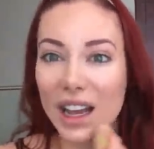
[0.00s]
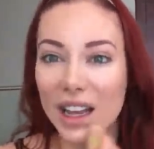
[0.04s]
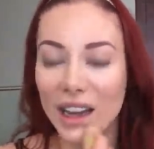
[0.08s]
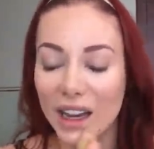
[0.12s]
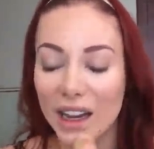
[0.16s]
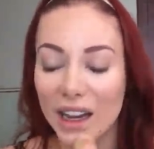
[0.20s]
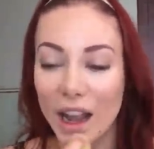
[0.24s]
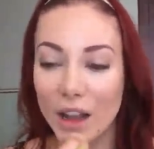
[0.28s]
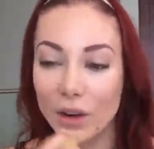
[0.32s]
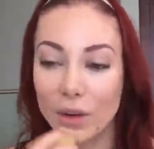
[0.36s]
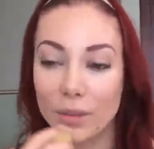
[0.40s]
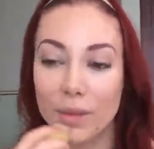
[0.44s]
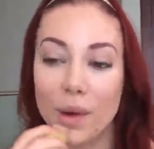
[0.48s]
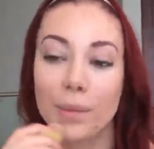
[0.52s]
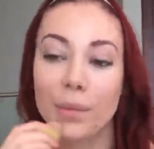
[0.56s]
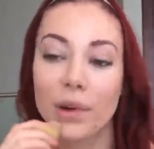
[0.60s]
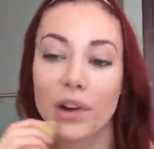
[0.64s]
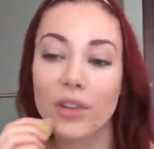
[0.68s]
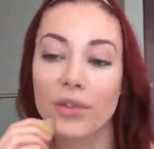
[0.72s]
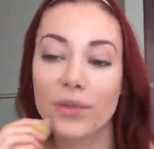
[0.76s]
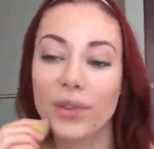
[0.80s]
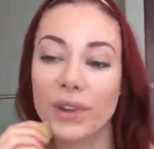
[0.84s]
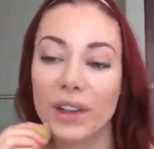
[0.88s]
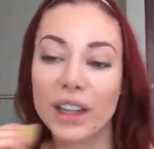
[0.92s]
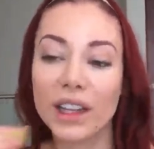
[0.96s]
And I remember
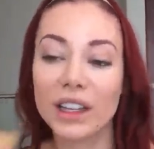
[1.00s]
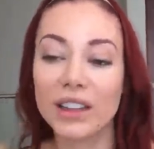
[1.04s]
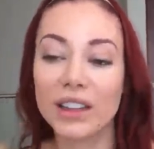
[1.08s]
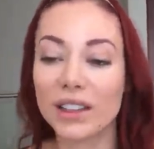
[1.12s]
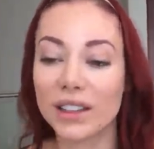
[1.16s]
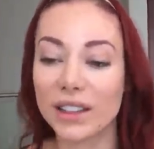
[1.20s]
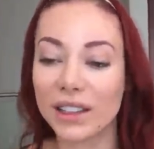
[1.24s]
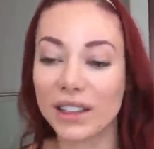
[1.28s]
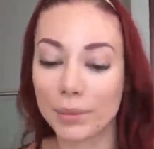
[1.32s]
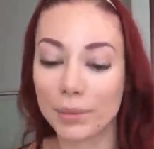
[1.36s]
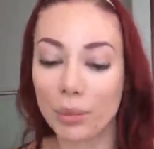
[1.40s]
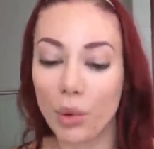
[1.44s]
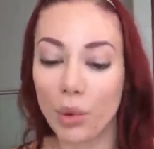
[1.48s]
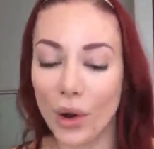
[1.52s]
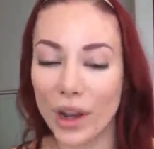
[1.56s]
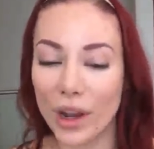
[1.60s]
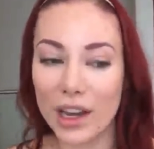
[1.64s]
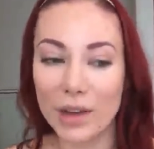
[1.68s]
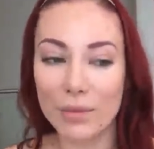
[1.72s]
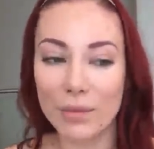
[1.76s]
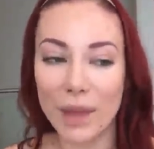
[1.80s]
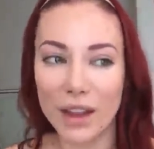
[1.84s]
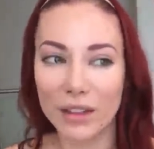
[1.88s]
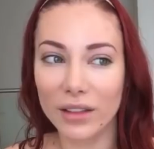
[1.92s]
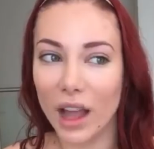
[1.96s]
feeling this point in
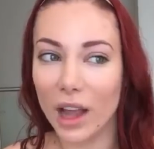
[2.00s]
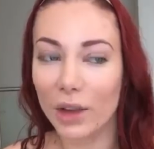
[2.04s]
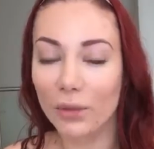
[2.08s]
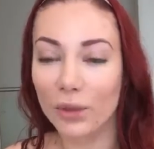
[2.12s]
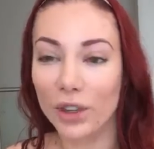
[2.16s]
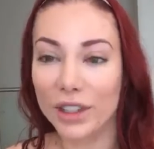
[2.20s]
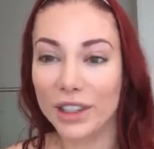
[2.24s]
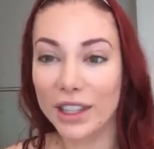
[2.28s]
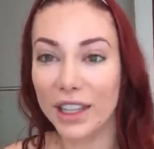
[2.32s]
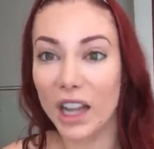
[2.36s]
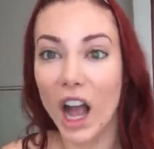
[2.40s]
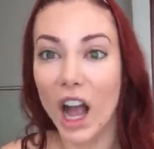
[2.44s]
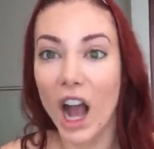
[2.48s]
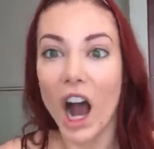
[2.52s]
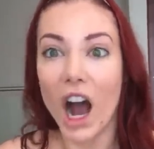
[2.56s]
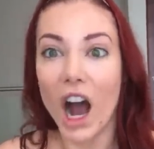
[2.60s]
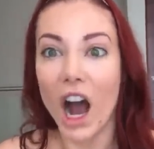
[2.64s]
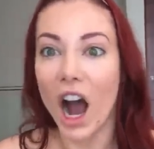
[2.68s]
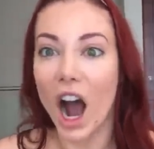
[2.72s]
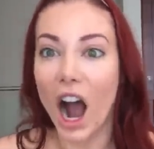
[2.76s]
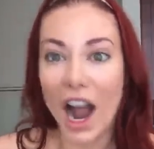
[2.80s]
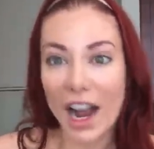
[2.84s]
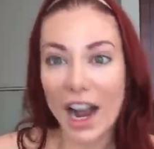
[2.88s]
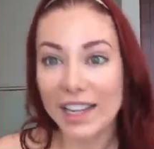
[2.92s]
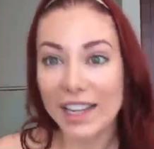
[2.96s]
my life where it's like,
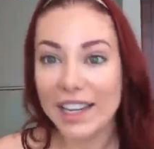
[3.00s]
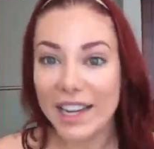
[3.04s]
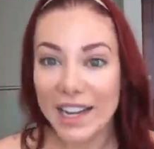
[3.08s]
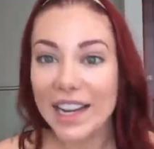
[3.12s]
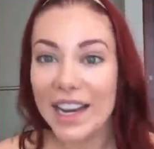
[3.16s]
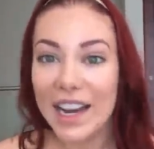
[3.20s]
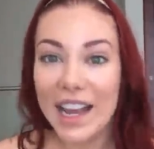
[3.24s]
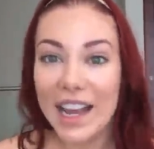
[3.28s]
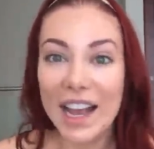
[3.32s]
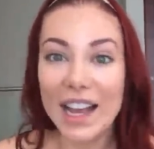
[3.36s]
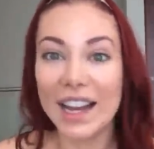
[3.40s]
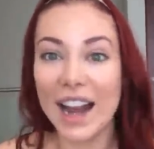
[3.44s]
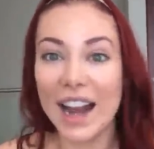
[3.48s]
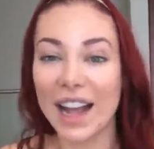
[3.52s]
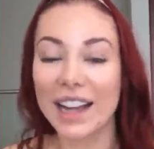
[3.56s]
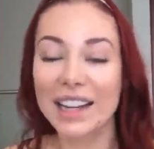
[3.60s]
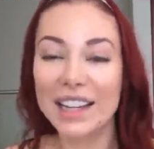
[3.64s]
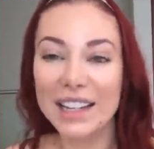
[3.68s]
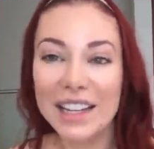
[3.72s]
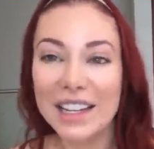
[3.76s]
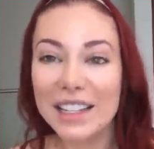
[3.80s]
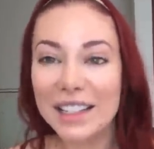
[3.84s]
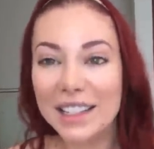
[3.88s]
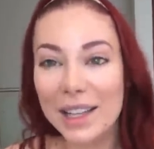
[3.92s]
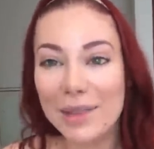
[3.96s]
I need it. I
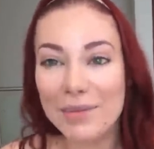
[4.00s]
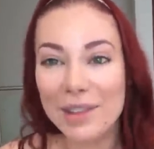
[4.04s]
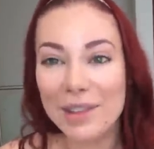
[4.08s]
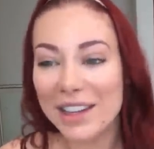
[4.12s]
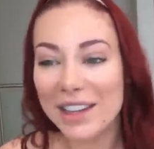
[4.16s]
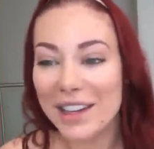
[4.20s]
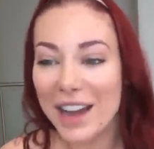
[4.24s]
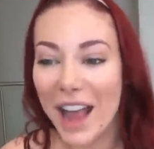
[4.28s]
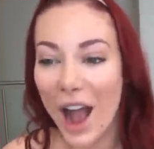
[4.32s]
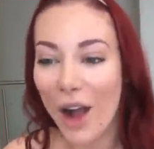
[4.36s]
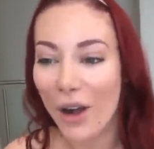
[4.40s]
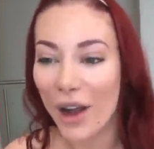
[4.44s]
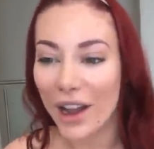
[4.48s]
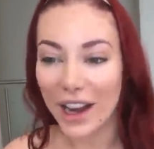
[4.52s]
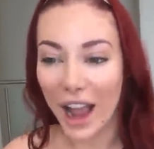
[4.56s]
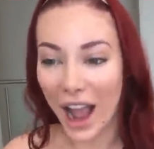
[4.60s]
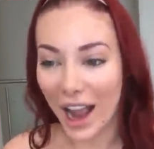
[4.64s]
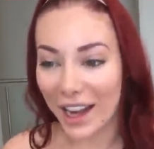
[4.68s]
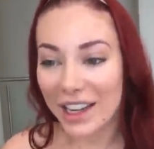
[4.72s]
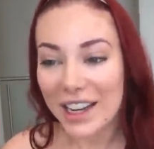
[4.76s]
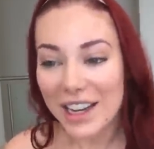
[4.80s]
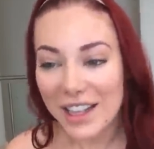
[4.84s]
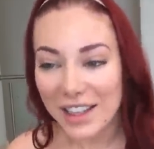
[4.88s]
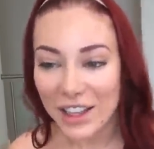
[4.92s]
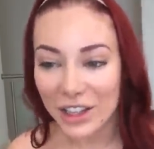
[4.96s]
need something now. I, I
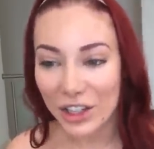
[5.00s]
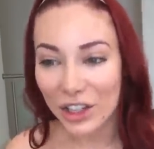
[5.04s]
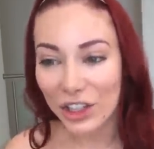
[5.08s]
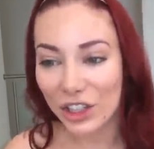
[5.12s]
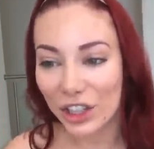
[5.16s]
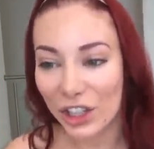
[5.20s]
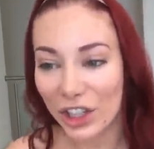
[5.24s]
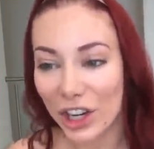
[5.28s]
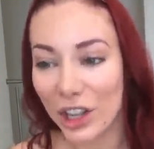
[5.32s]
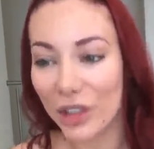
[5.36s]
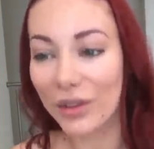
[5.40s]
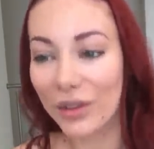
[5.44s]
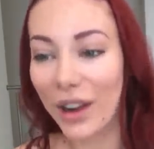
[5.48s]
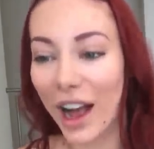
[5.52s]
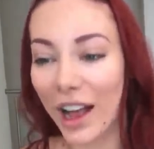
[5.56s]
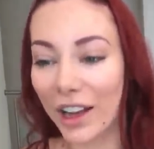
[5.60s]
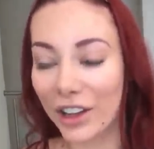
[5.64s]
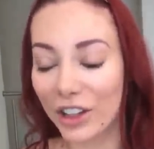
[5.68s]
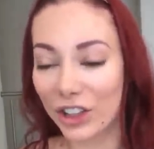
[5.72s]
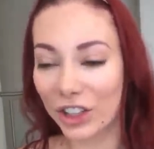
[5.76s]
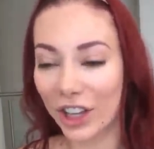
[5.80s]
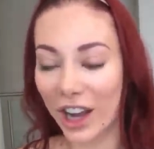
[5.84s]
need this sugar rush.